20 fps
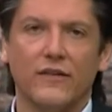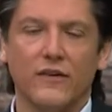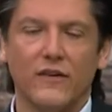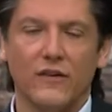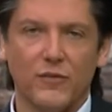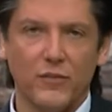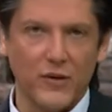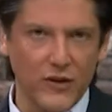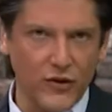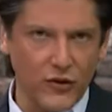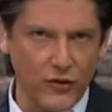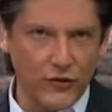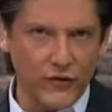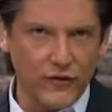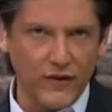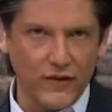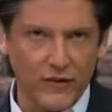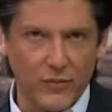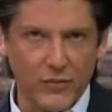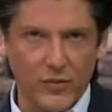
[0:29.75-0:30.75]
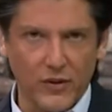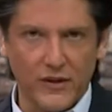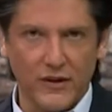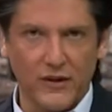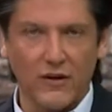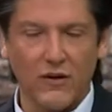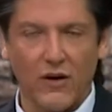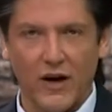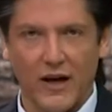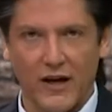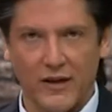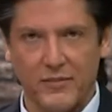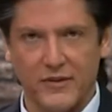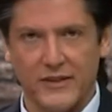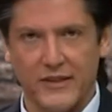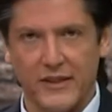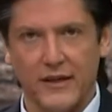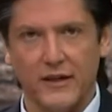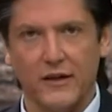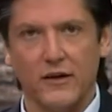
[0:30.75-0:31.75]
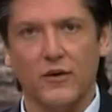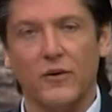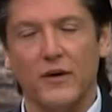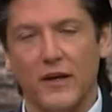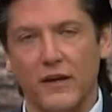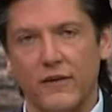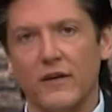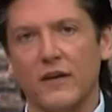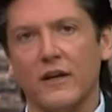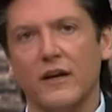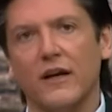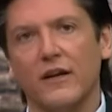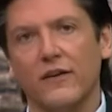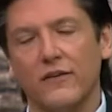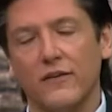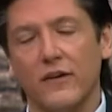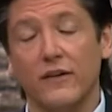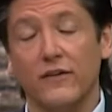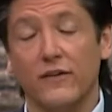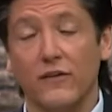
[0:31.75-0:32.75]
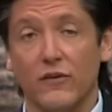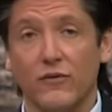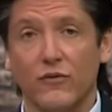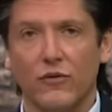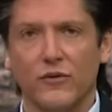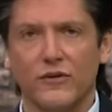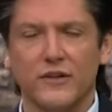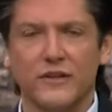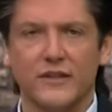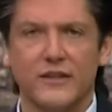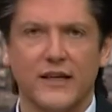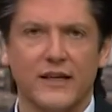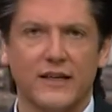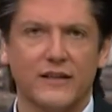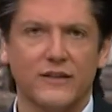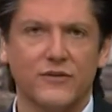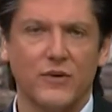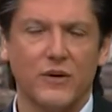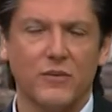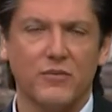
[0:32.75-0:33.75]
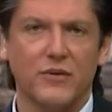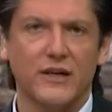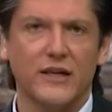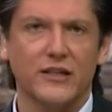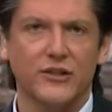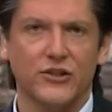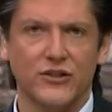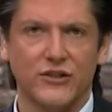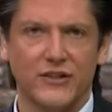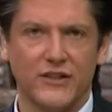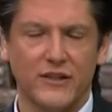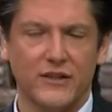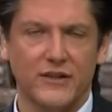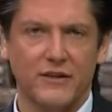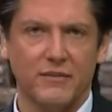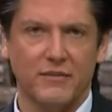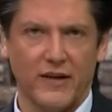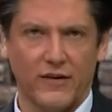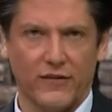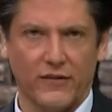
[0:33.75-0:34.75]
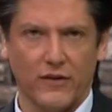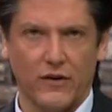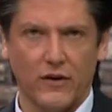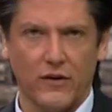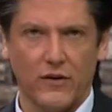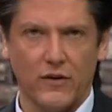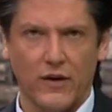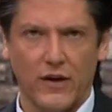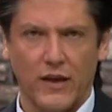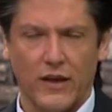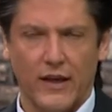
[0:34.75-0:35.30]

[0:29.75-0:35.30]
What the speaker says: and it's been used as a political hot potato in the United States, and of course, it's had its repercussions here in Mexico.